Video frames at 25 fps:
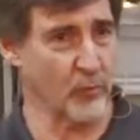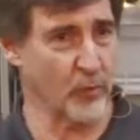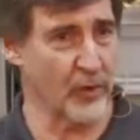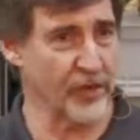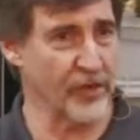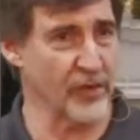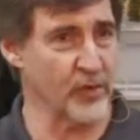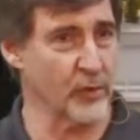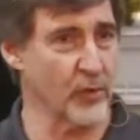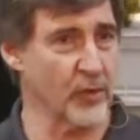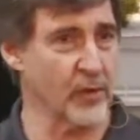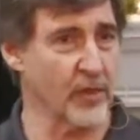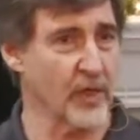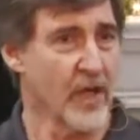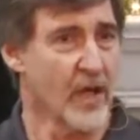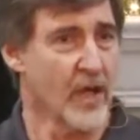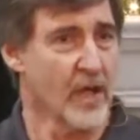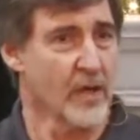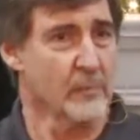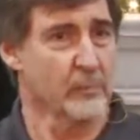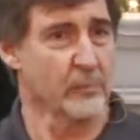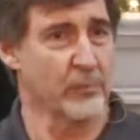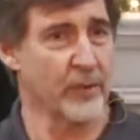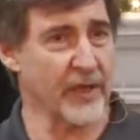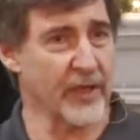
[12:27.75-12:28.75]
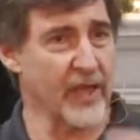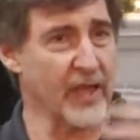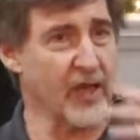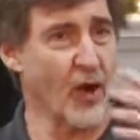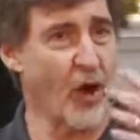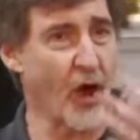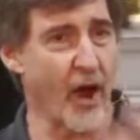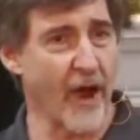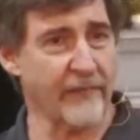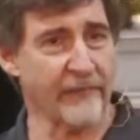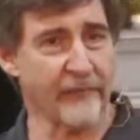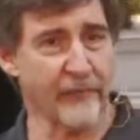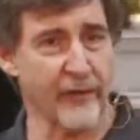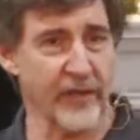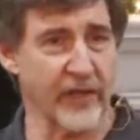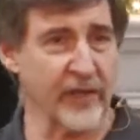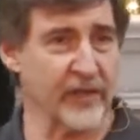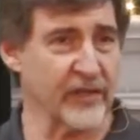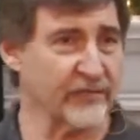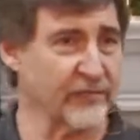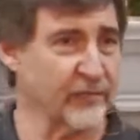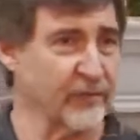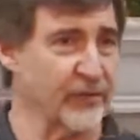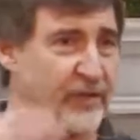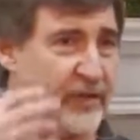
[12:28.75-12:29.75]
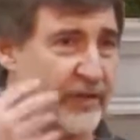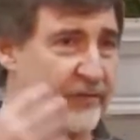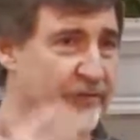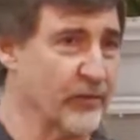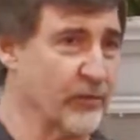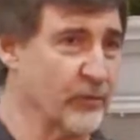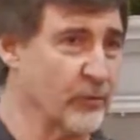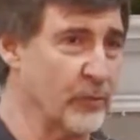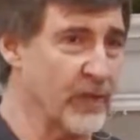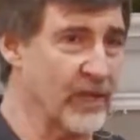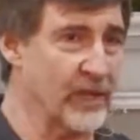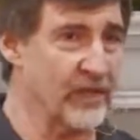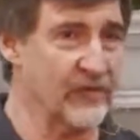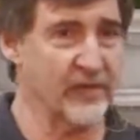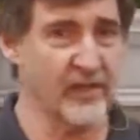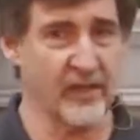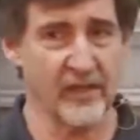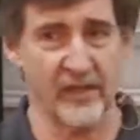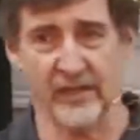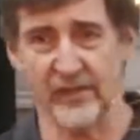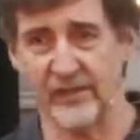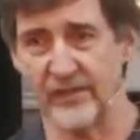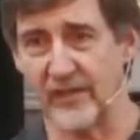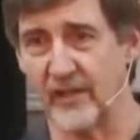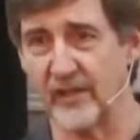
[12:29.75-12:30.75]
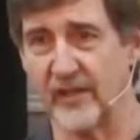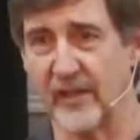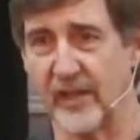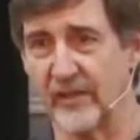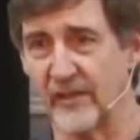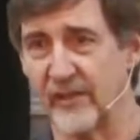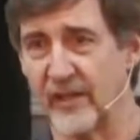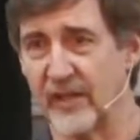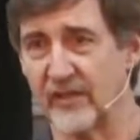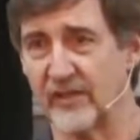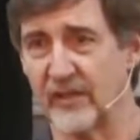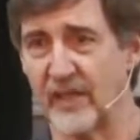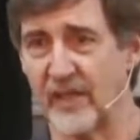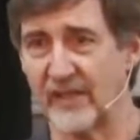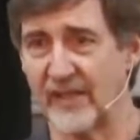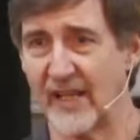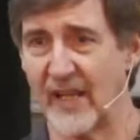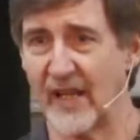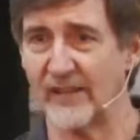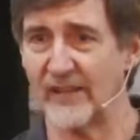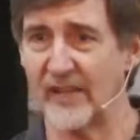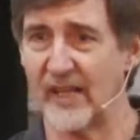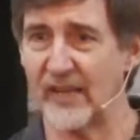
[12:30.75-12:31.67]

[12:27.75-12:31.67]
where you were bringing offerings for different reasons and things like that.